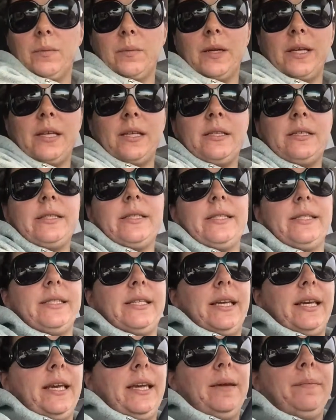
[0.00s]
We'll
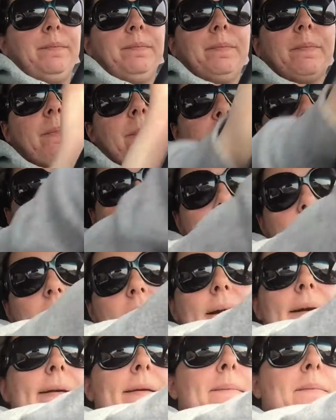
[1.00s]
see.
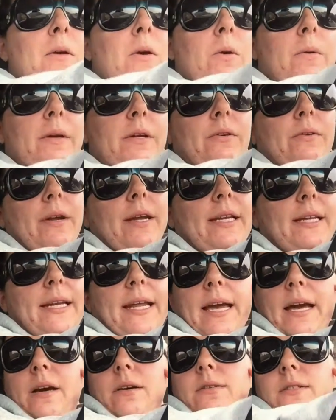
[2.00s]
I am going right
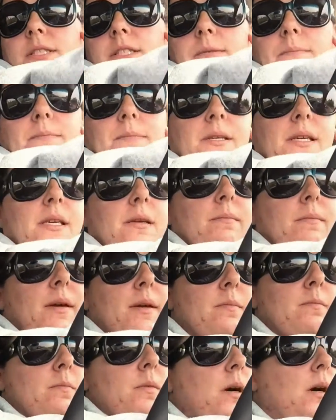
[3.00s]
now to meet
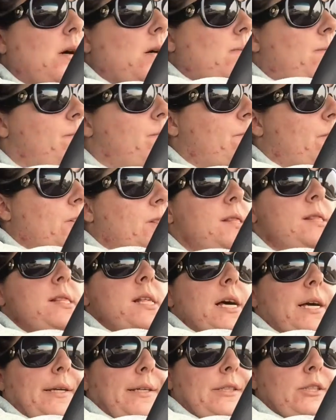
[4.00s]
my mom for
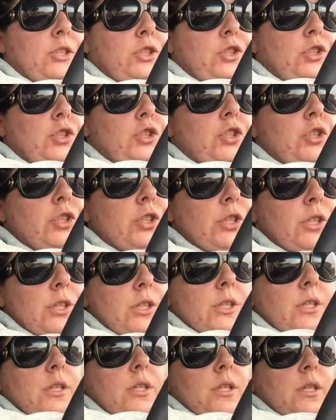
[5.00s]
lunch.
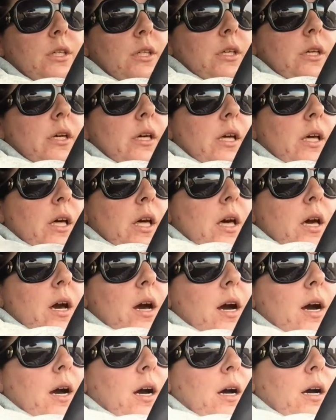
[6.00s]

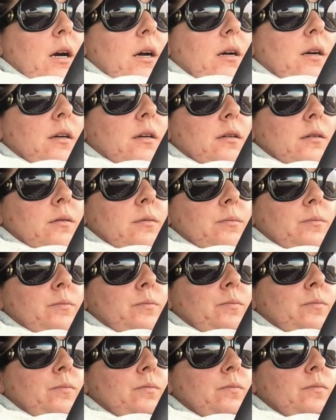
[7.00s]
Um,
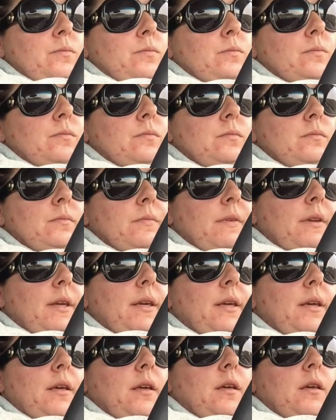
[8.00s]

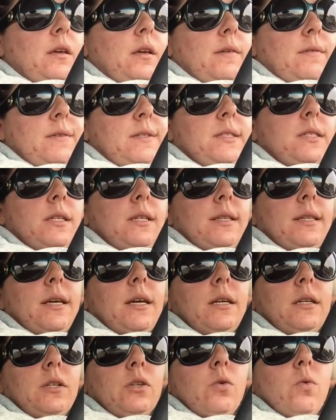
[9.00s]
yeah, haven't done
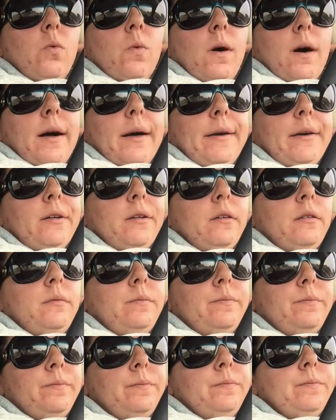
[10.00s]
that in a while.
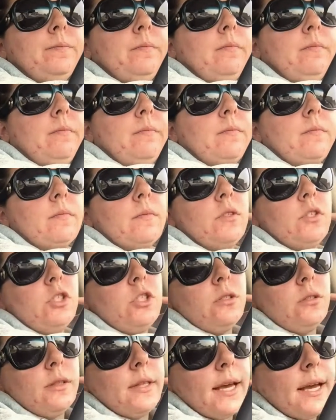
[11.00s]

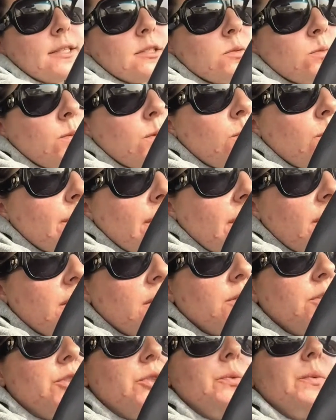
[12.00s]
So that's what we
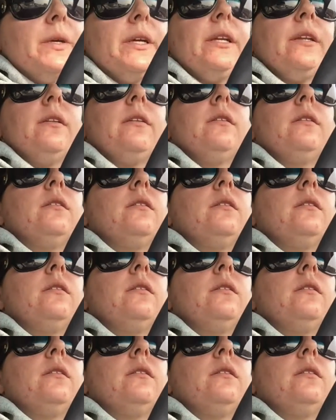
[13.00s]
are doing.